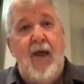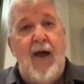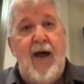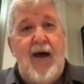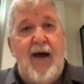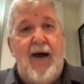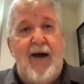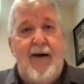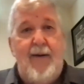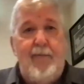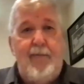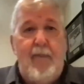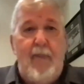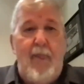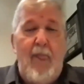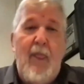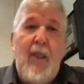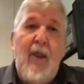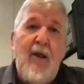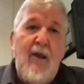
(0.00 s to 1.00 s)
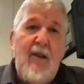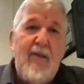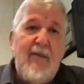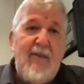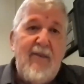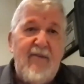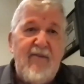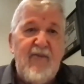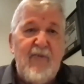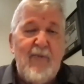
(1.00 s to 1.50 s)
um
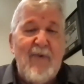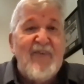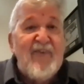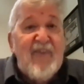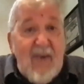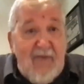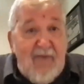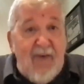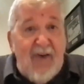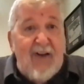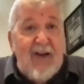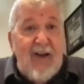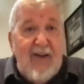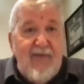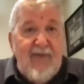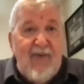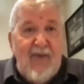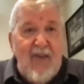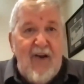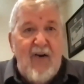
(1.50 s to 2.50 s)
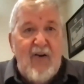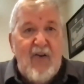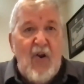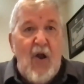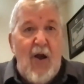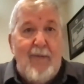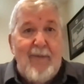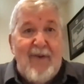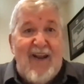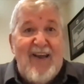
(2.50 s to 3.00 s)
specifically for their
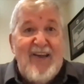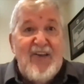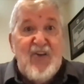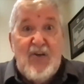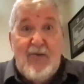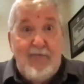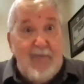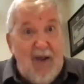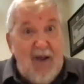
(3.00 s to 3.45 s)
denomination,